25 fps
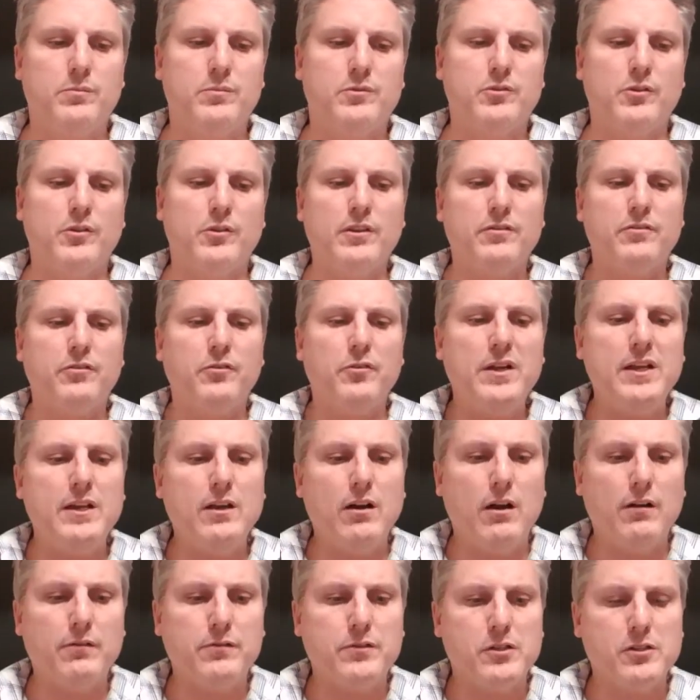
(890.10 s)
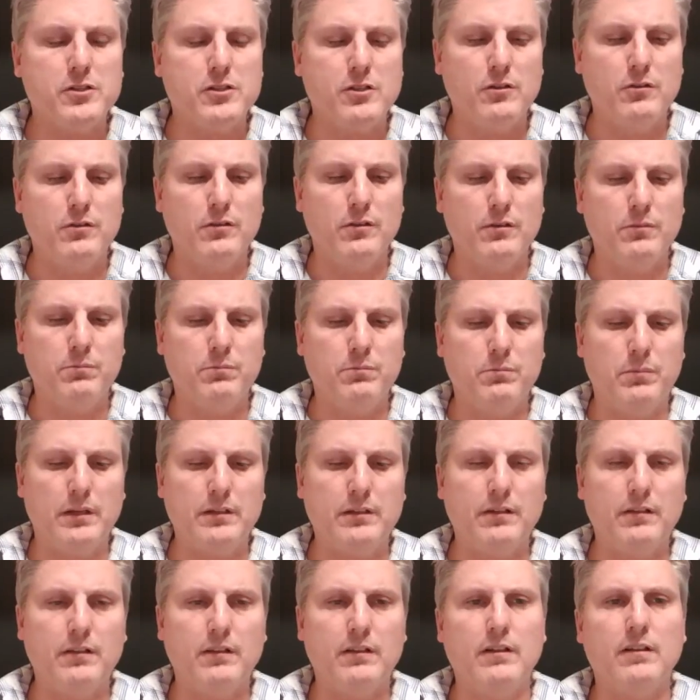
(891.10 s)

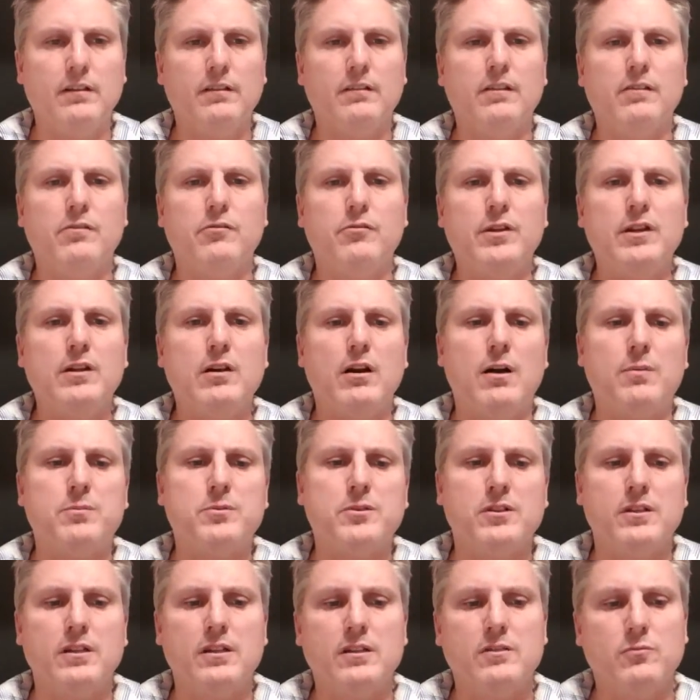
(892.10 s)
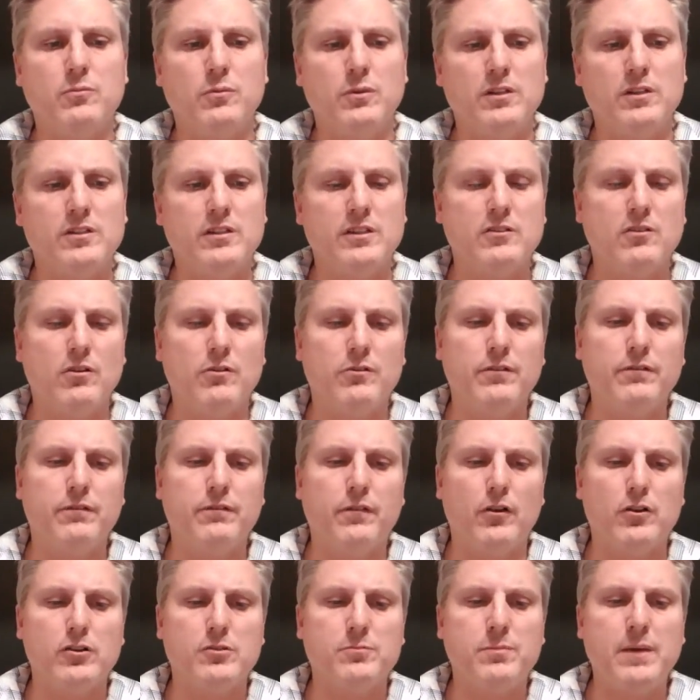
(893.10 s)
The 3 options, which is on the
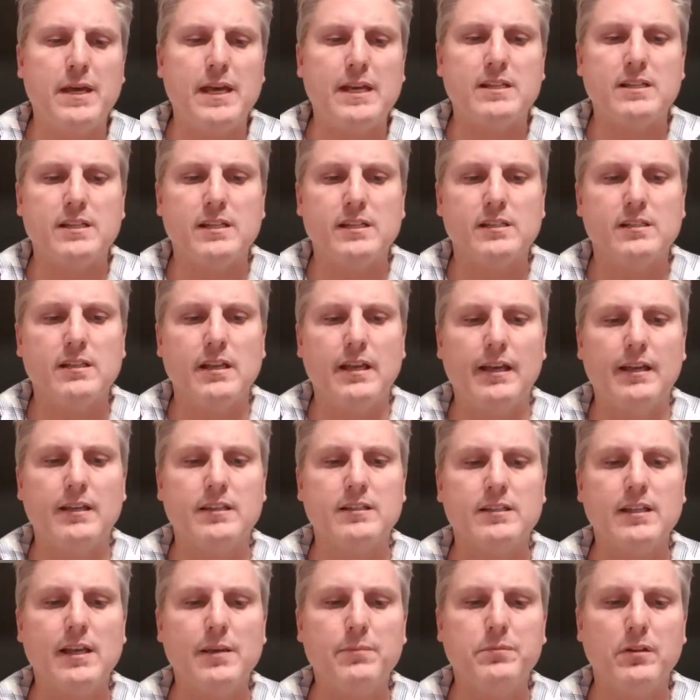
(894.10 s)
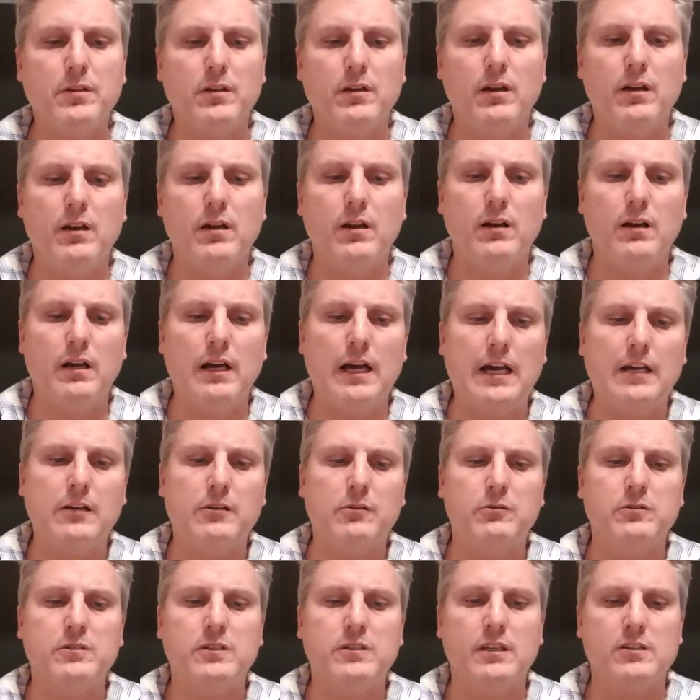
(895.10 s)
first page, is to accept a
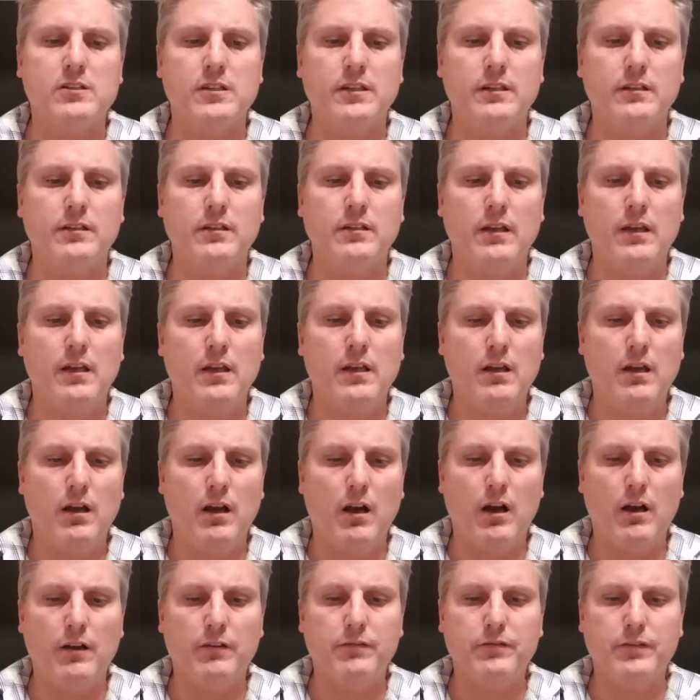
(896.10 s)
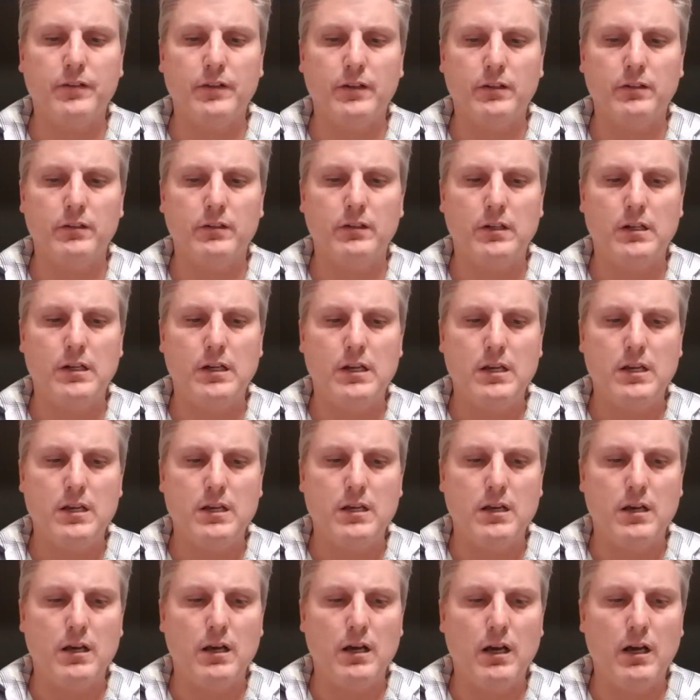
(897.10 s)
acquisition offer,
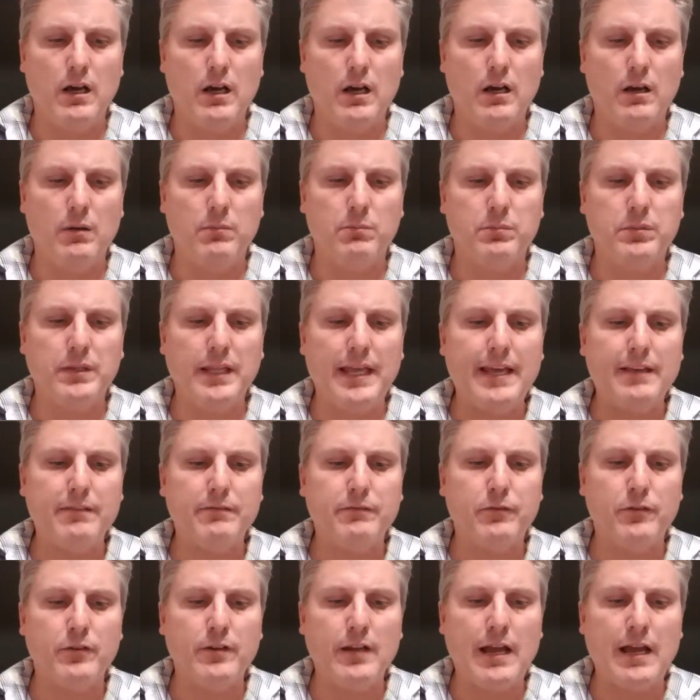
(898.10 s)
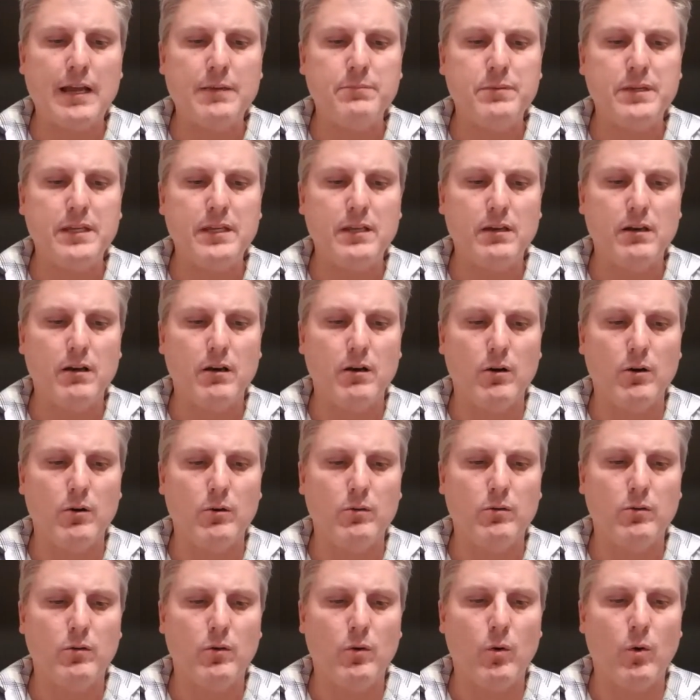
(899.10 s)
plan for an
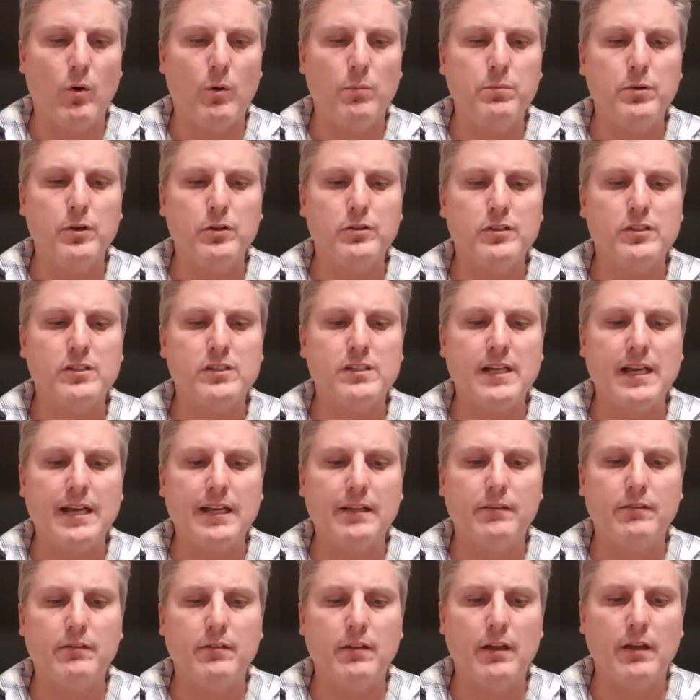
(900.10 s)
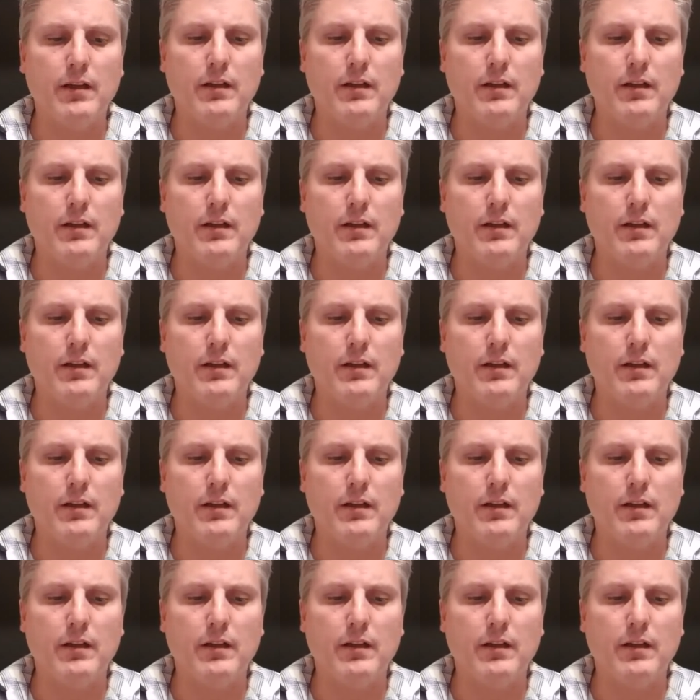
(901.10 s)
IPO, or put aside